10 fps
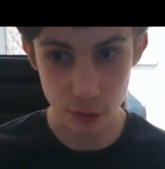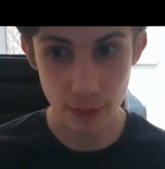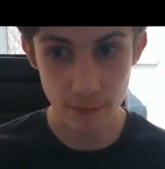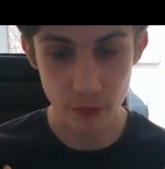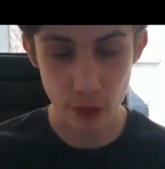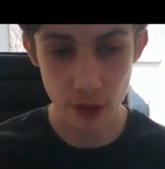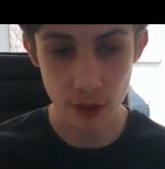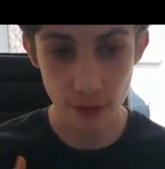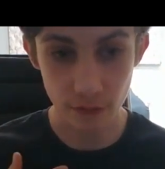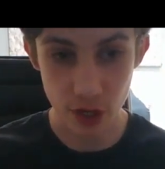to him for
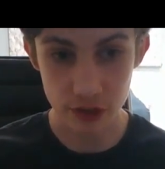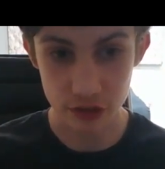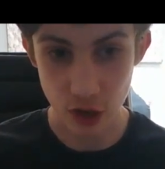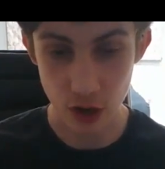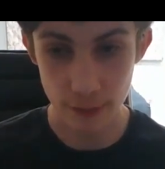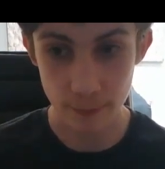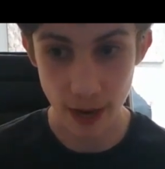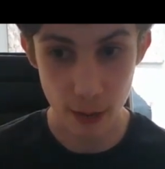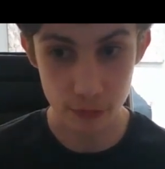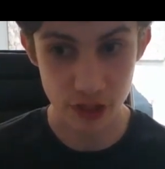the the first time.
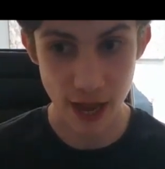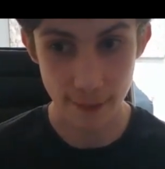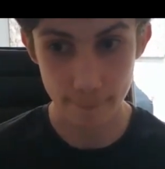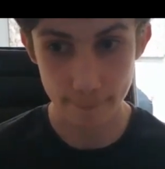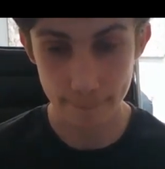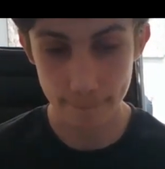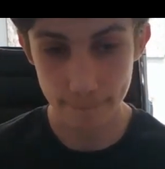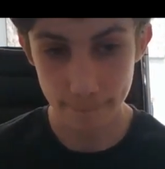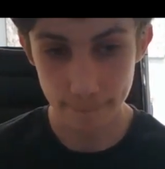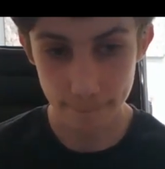How was that?
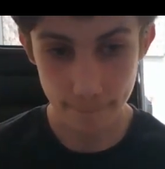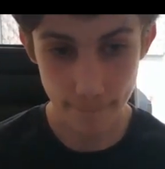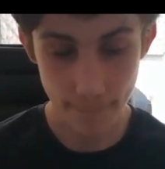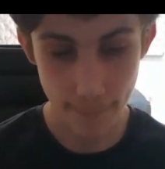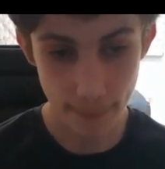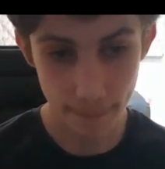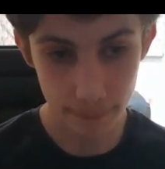Yeah, cool.